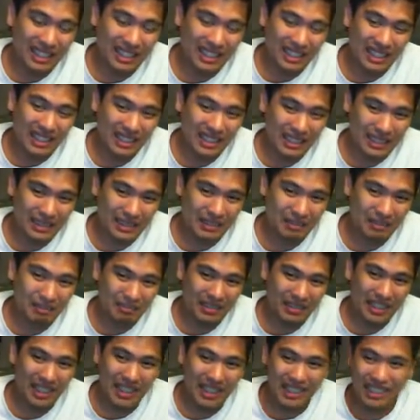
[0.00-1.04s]
And
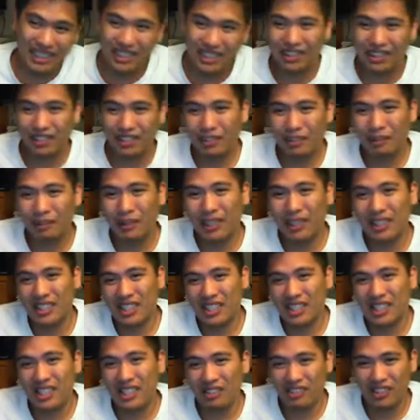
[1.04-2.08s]
it's hard for me
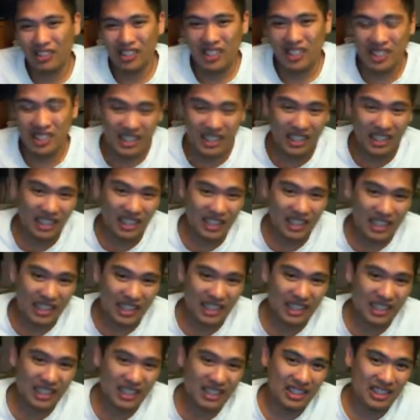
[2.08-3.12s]
to see where his ceiling
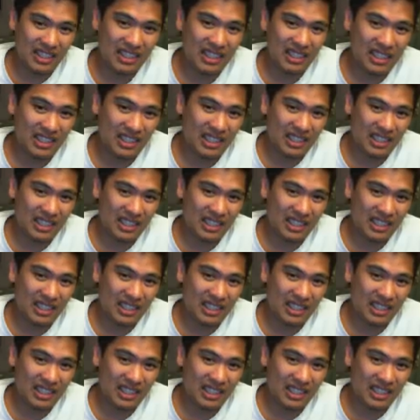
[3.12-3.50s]
is.